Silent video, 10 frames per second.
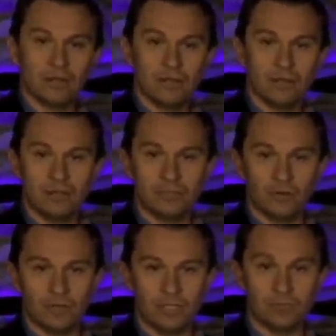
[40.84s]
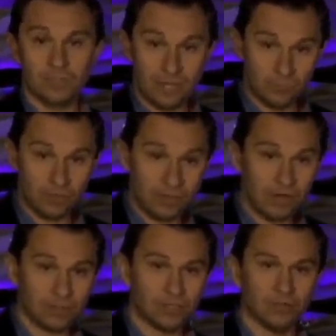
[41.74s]
these organisms and within
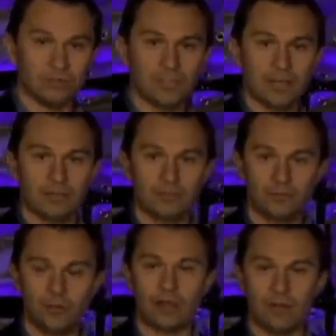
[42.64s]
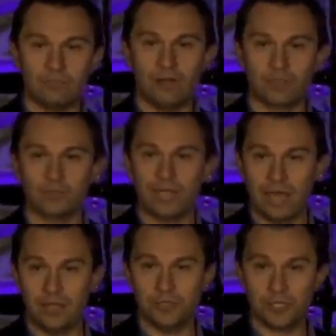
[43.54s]
ourselves that control how fast we
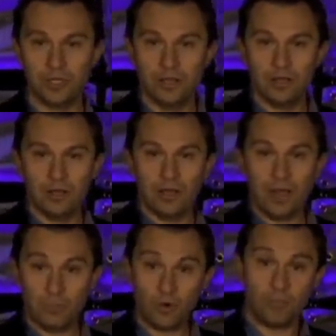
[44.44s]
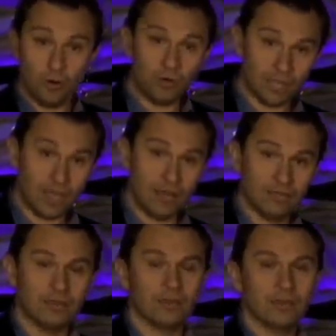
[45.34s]
age. And more importantly, I
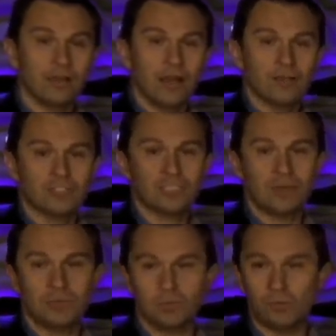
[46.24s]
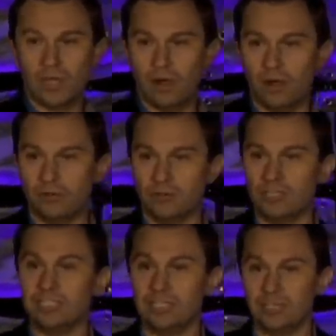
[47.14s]
think, how susceptible we are to
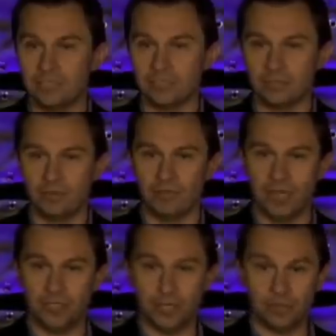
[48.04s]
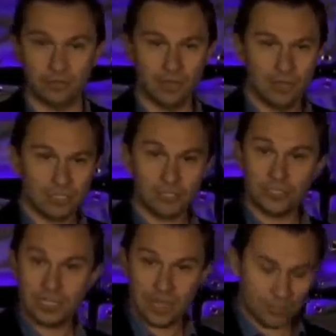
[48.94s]
diseases of aging, such as
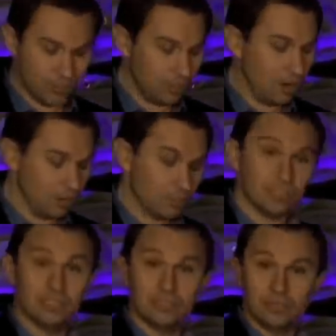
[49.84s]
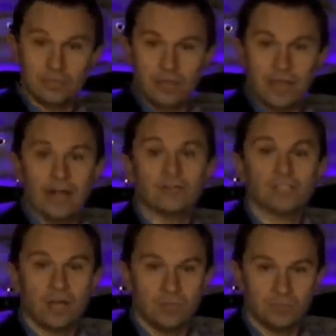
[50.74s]
cancer, heart disease, and
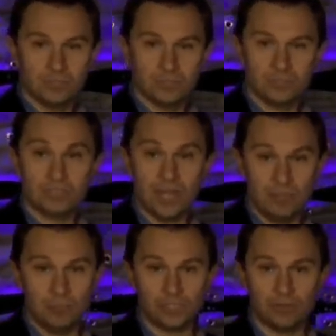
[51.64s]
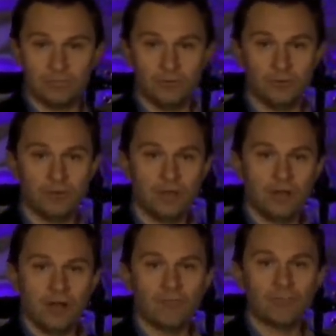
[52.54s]
Alzheimer's, to name just a few
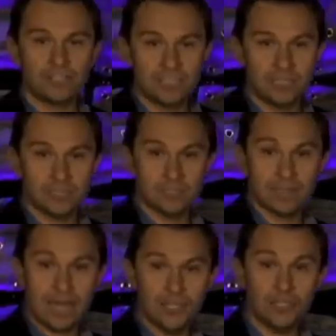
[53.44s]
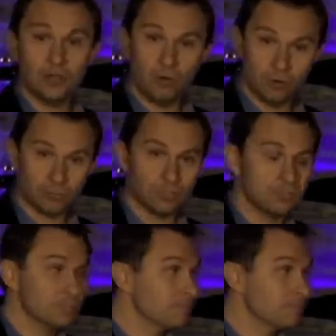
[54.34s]
of the diseases that aging causes.